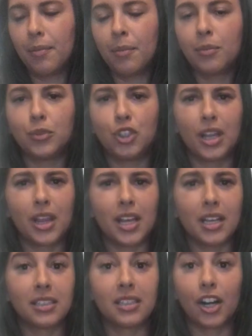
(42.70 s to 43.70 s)
she
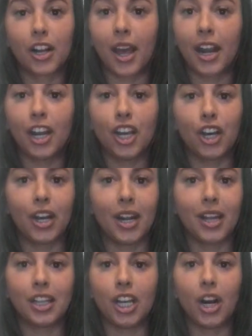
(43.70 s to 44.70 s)
thinks they're getting good
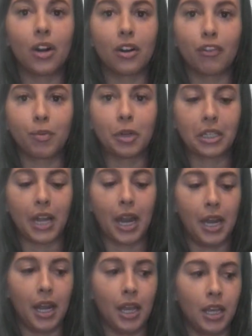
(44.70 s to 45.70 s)
at the art of
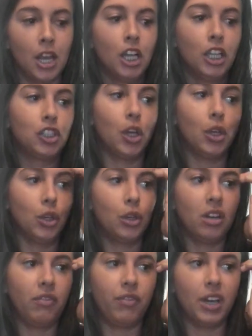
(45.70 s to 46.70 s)
pretending. So you
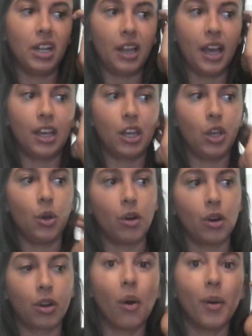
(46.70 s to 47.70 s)
could feel like you
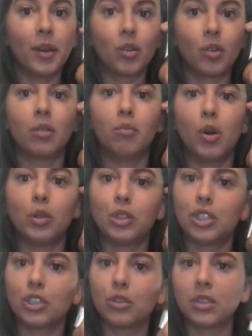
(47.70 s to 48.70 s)
are going through the
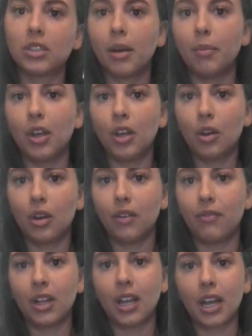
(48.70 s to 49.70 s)
motions with somebody. You could
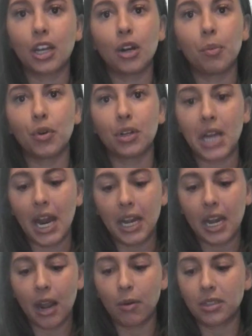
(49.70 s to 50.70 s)
feel like you're
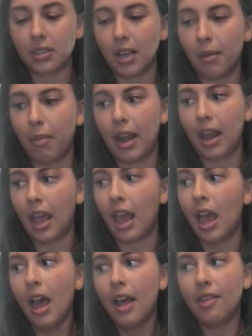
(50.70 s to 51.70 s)
pretending with
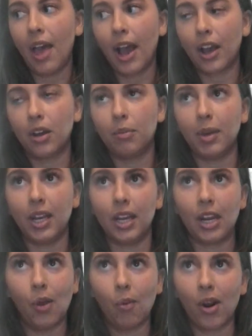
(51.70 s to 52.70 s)
somebody. That could be
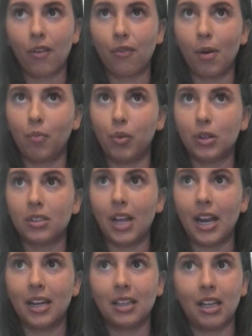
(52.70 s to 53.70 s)
anywhere from
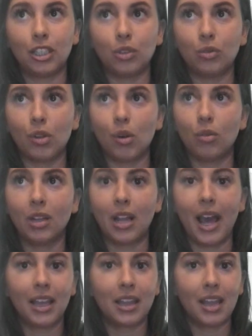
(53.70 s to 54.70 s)
pretending that you don't
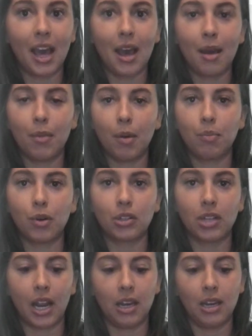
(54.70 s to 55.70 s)
like them,
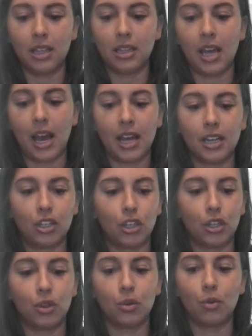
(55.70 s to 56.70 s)
pretending that
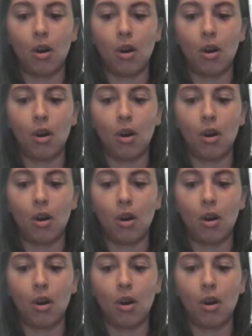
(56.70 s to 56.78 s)
you